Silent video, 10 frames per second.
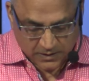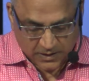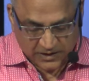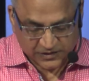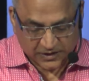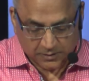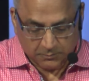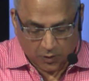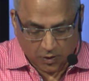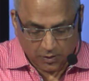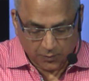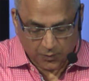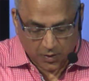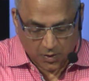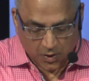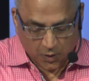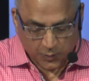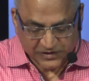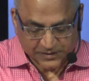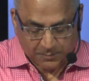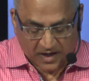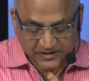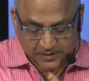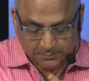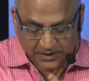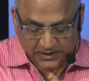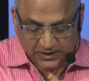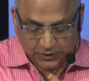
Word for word: He said, The more responsibility